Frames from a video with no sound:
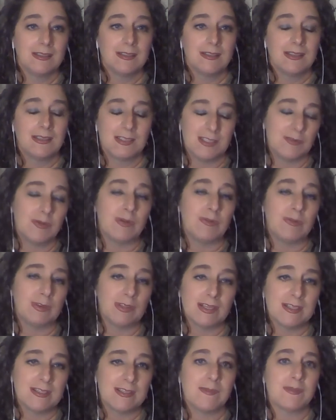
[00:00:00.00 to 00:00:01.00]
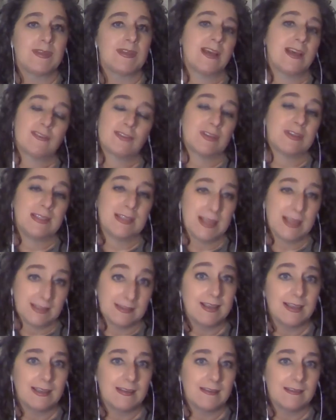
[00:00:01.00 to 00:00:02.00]
until we realized that was actually
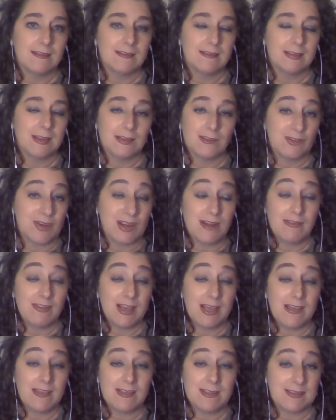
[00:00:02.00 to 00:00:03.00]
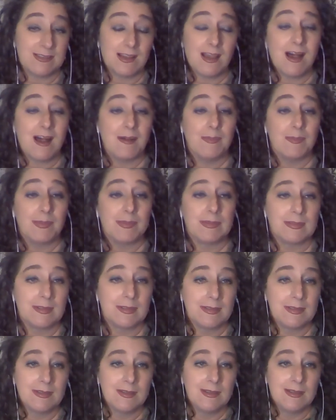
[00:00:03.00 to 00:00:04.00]
deadly, and travel had to stop.
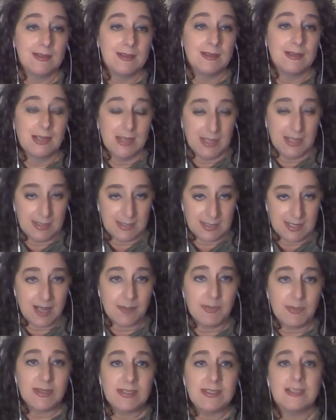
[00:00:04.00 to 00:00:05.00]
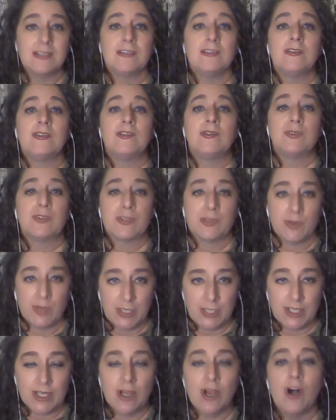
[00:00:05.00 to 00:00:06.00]
And stop it did to a
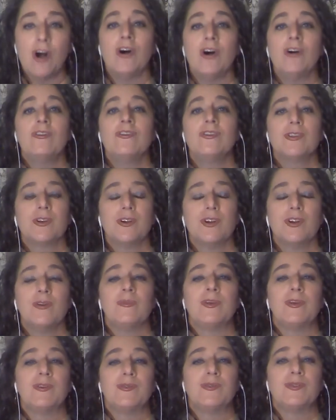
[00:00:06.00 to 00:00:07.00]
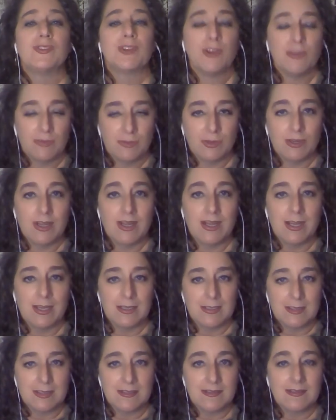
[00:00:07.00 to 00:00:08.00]
screeching halt almost
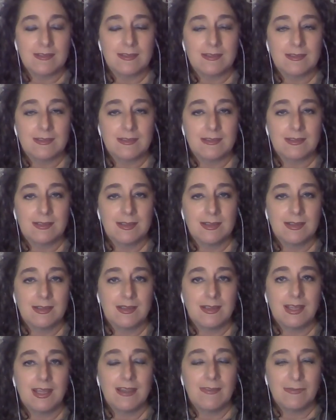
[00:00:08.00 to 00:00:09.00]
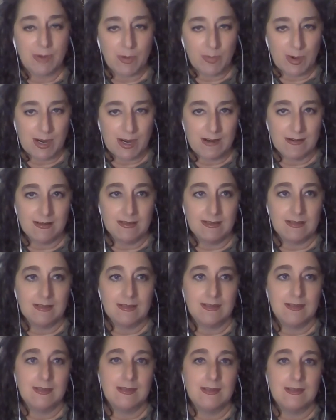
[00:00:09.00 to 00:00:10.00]
overnight. Everywhere.
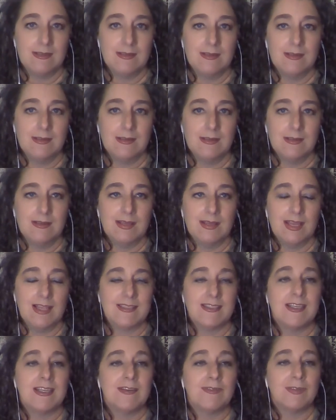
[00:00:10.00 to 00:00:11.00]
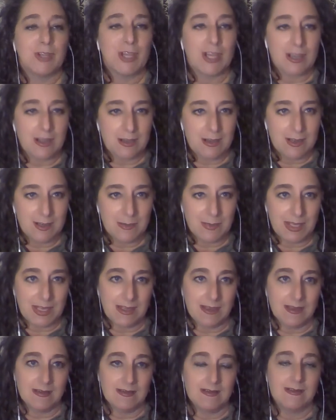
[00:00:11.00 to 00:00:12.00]
As did every economy.
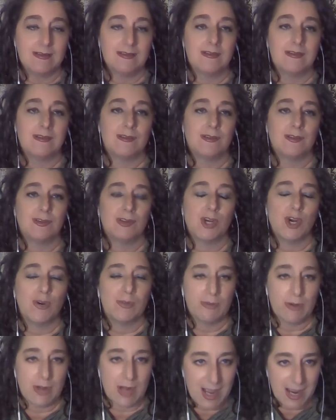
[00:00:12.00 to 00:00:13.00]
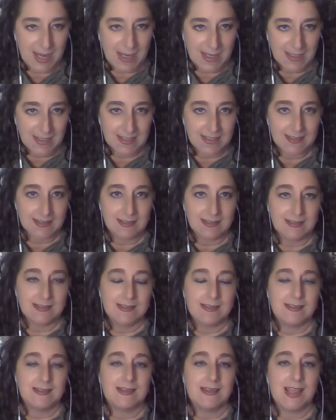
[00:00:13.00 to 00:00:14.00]
Overnight.
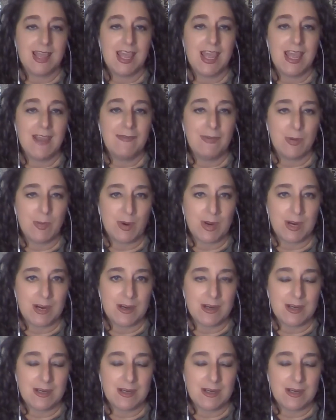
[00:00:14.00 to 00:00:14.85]
Everywhere.